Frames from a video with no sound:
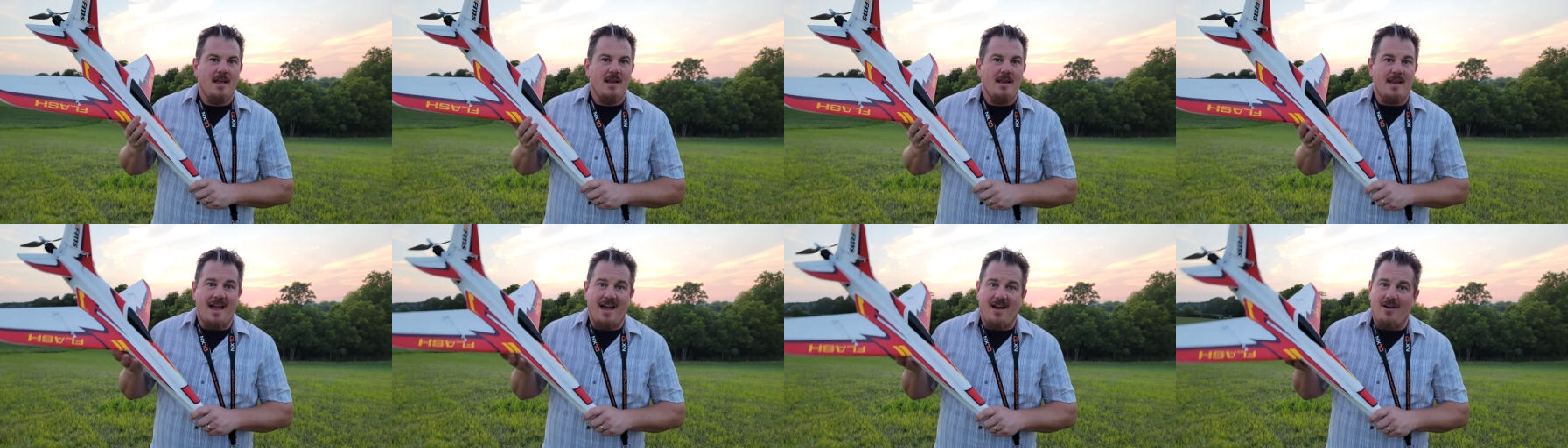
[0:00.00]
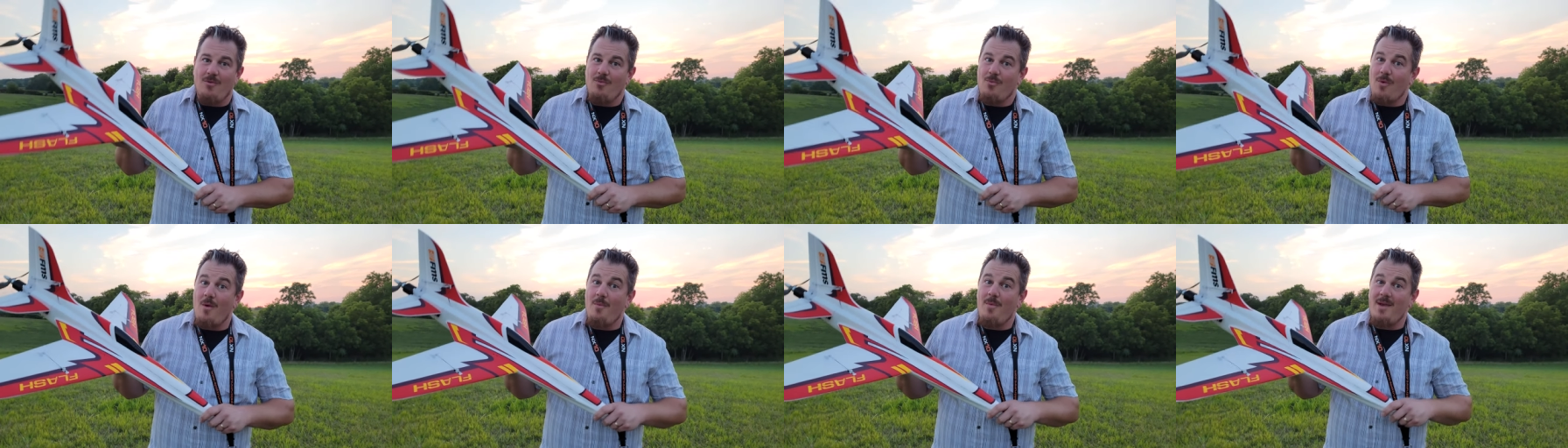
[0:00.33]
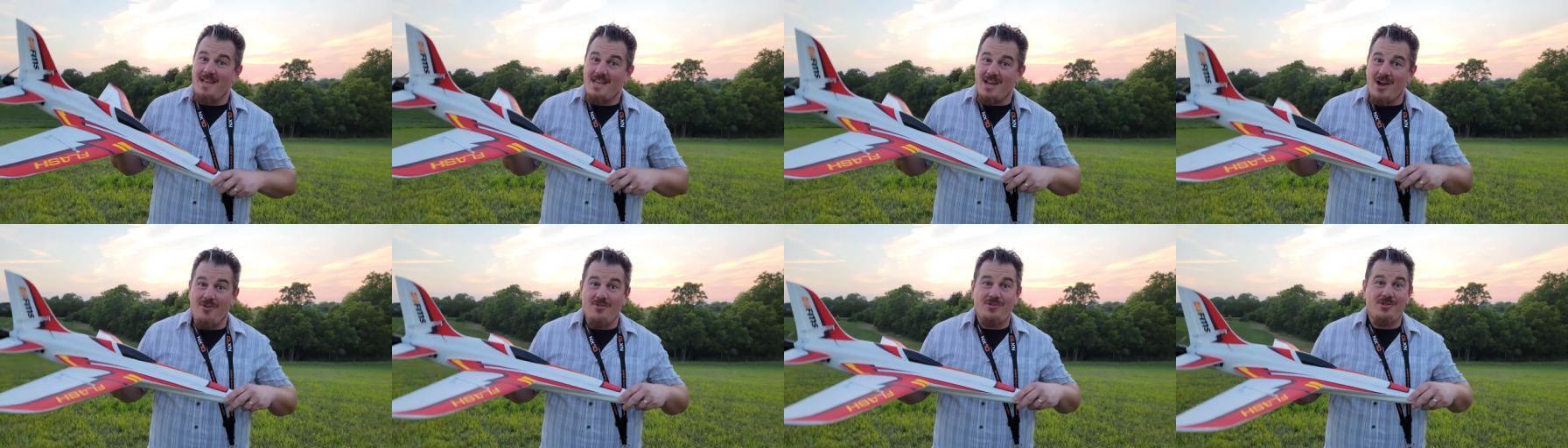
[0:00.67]
Now, what we
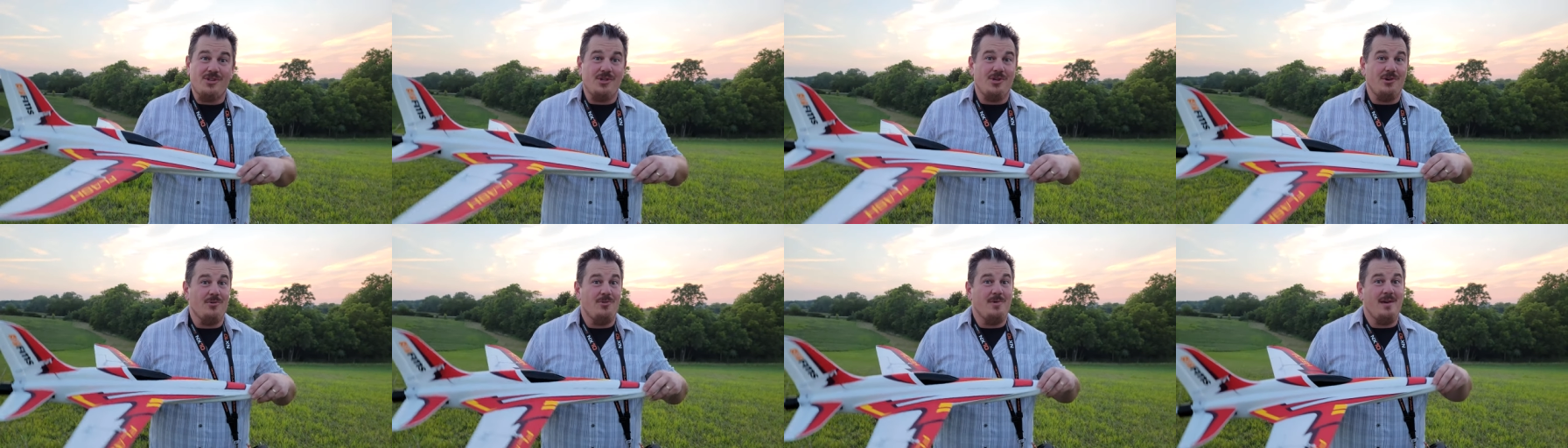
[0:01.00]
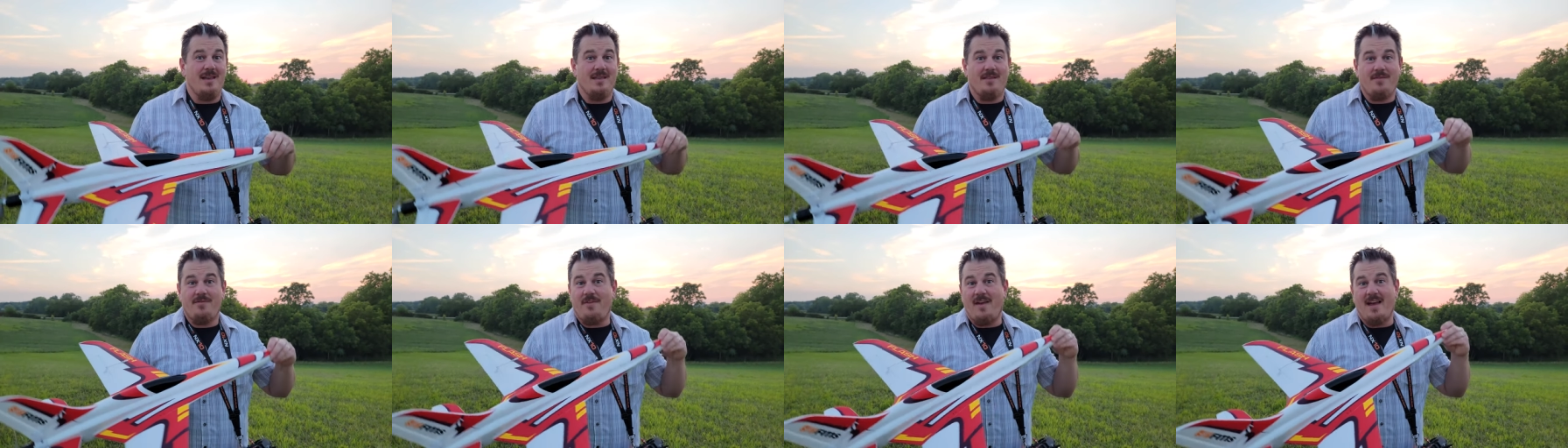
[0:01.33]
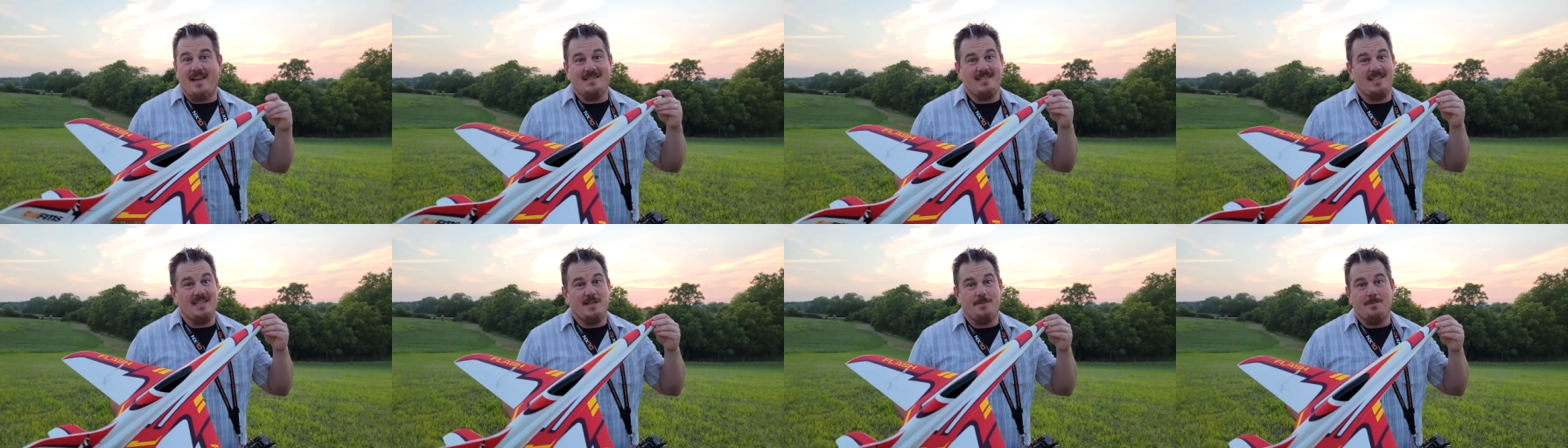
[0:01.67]
don't do is
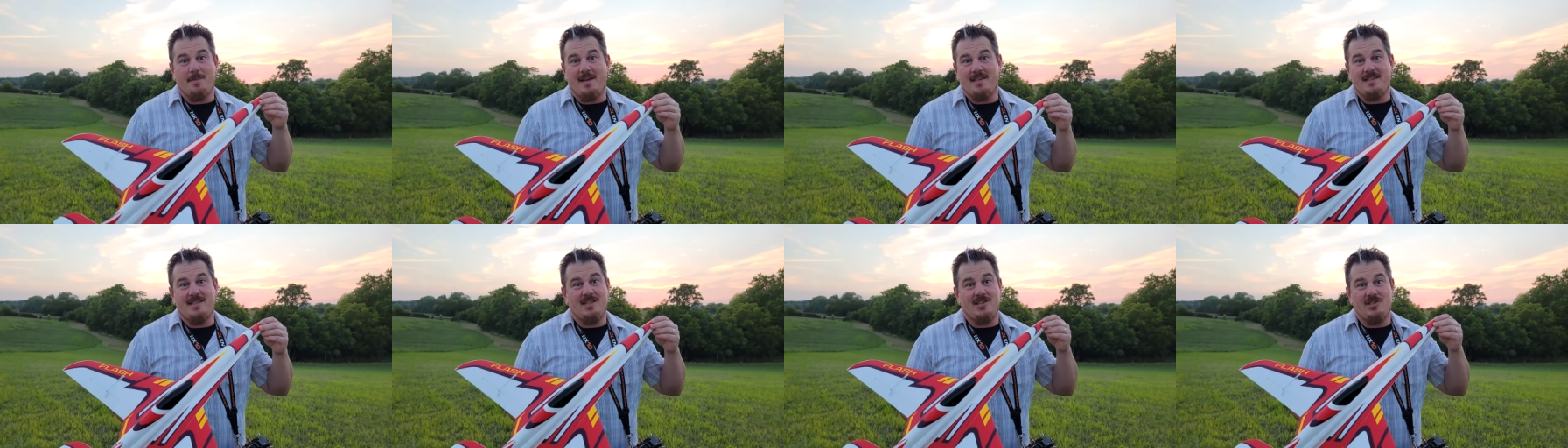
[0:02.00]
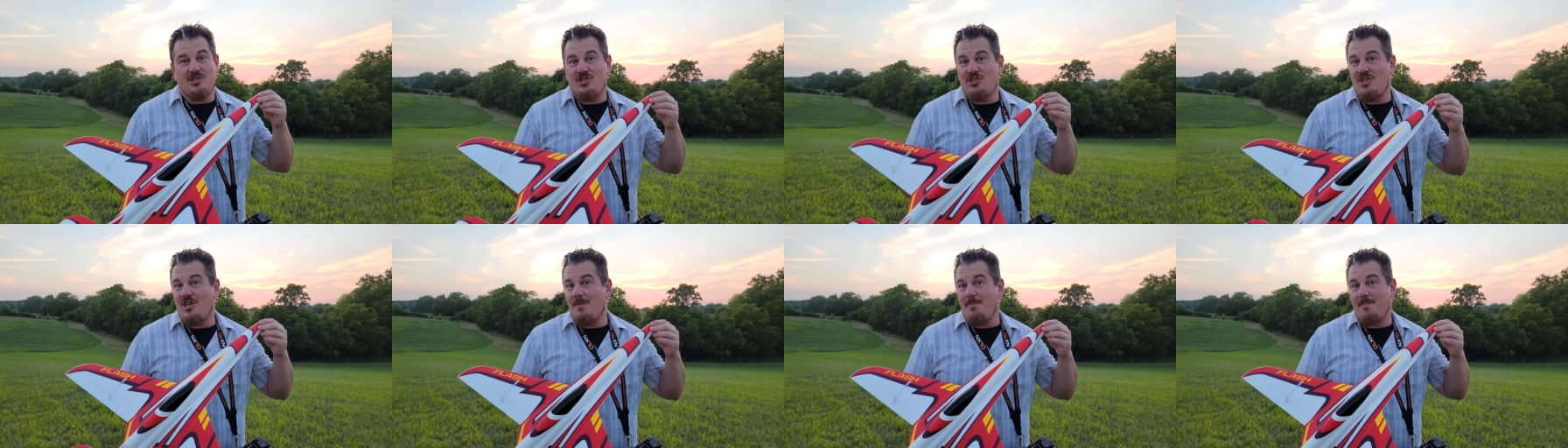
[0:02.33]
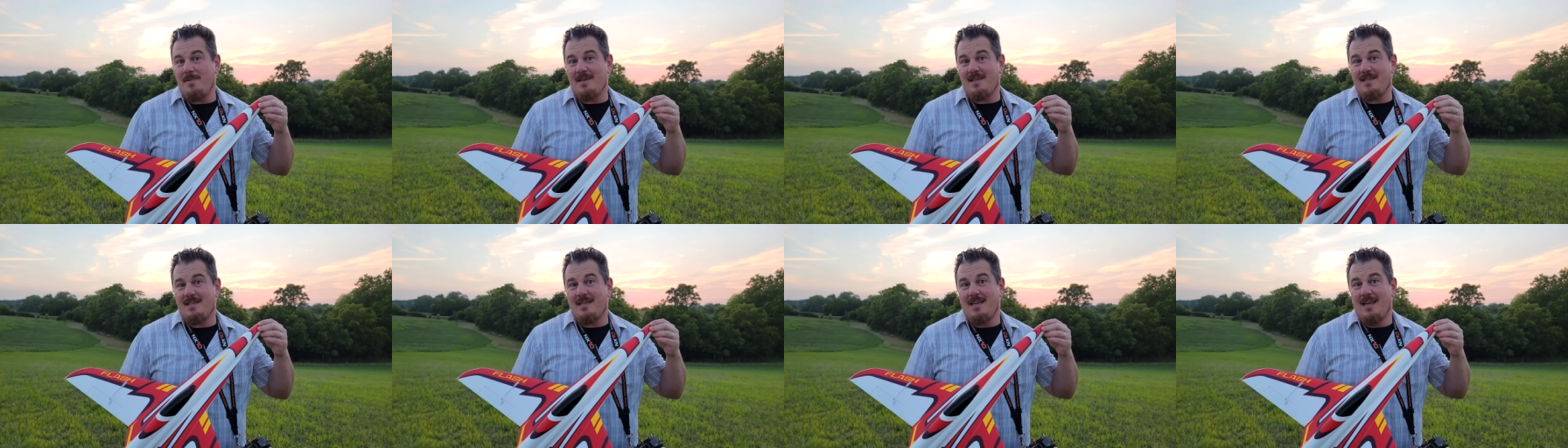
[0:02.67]
fastest, bestest,
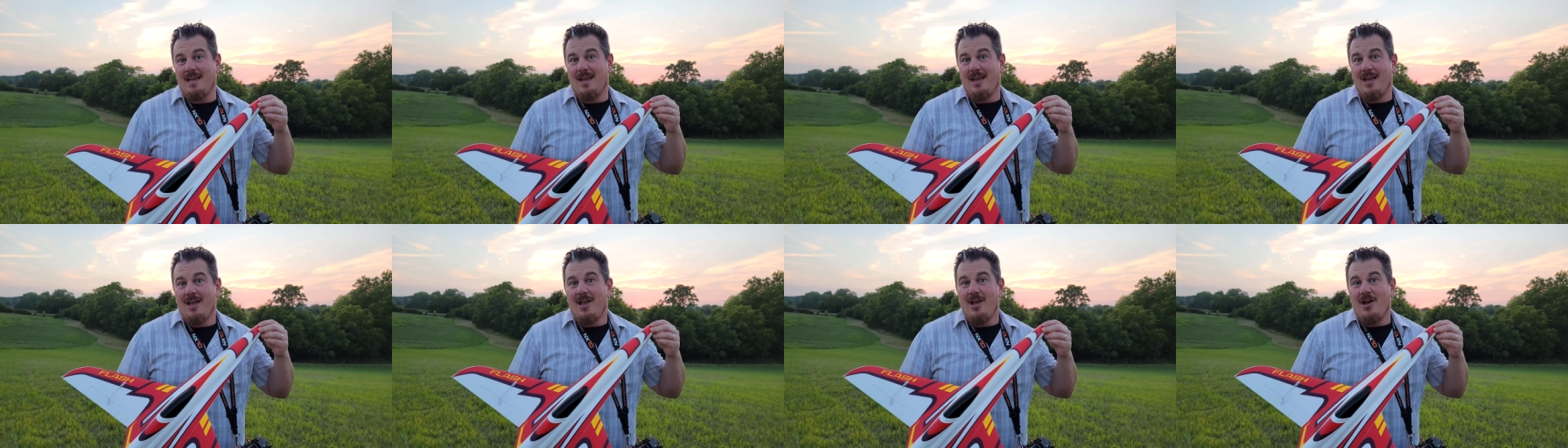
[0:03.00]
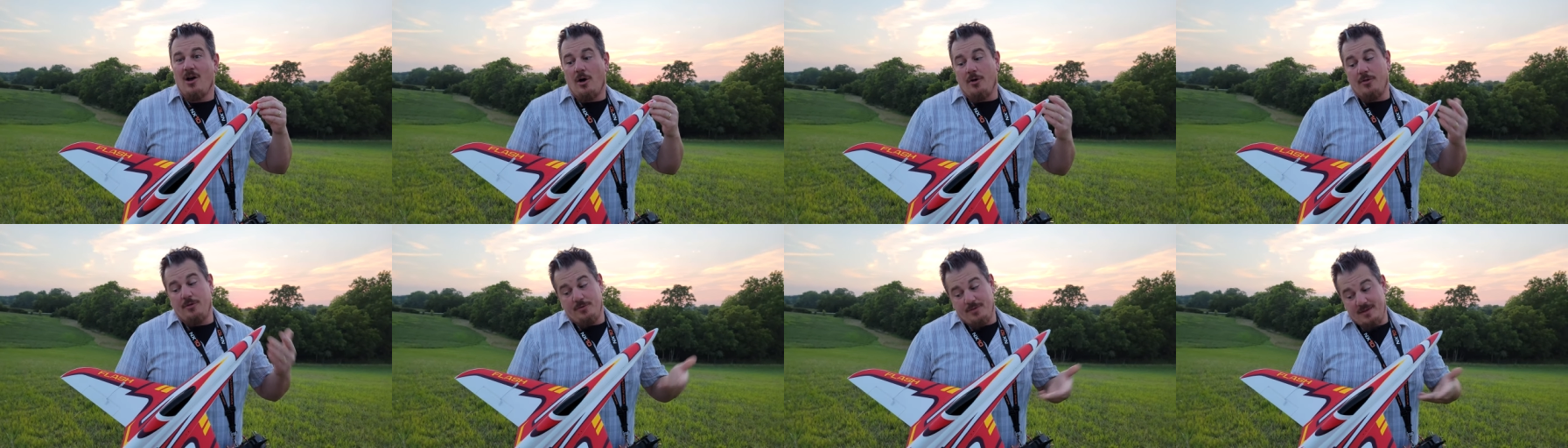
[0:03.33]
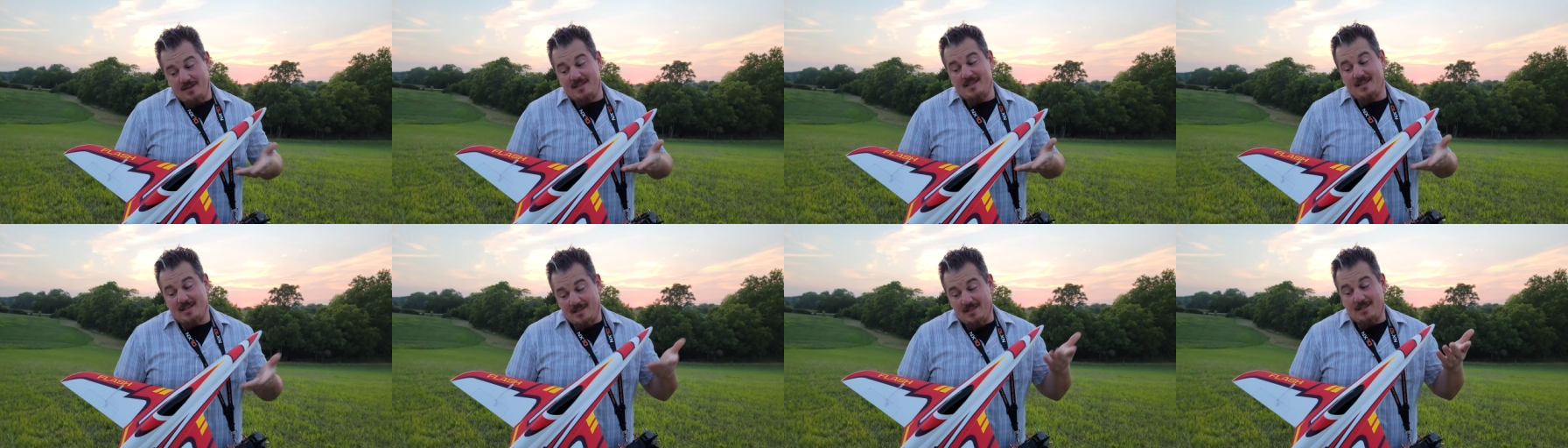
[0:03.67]
cheapest, although
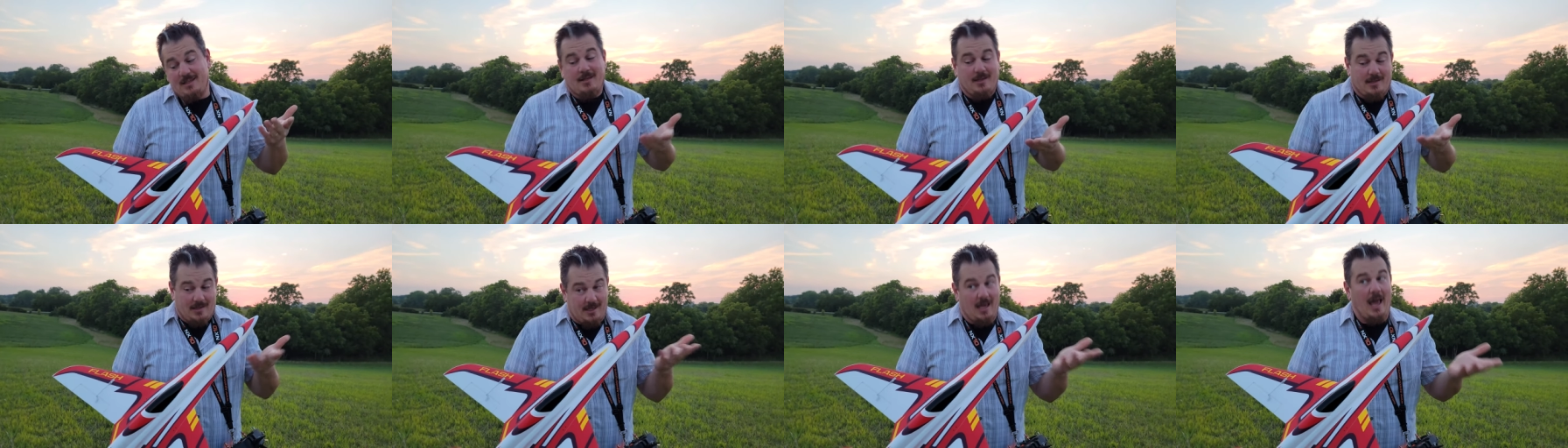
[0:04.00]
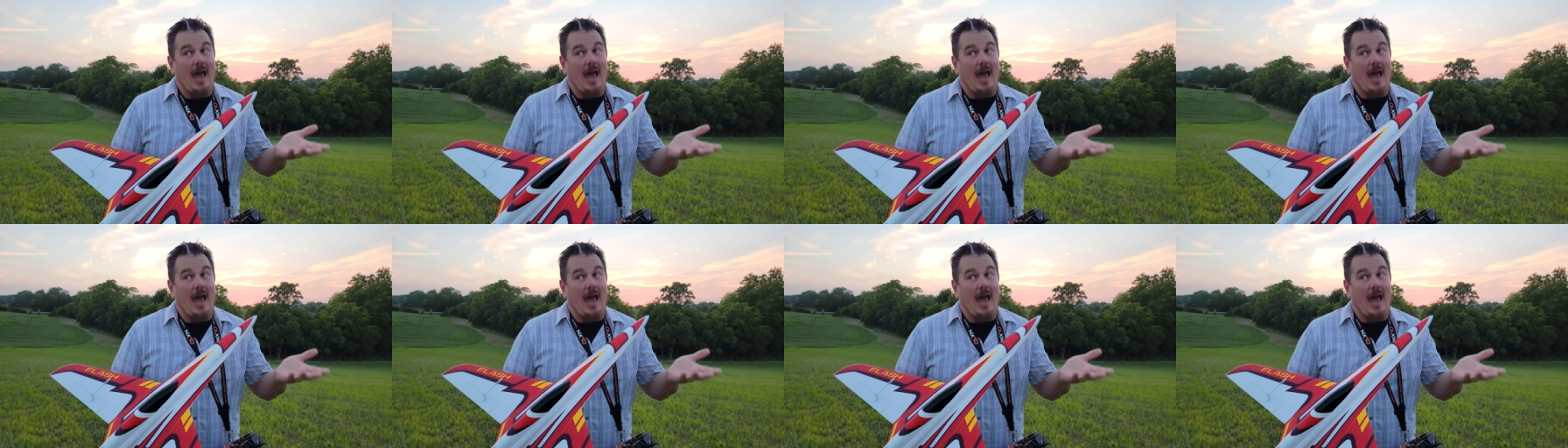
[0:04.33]
this is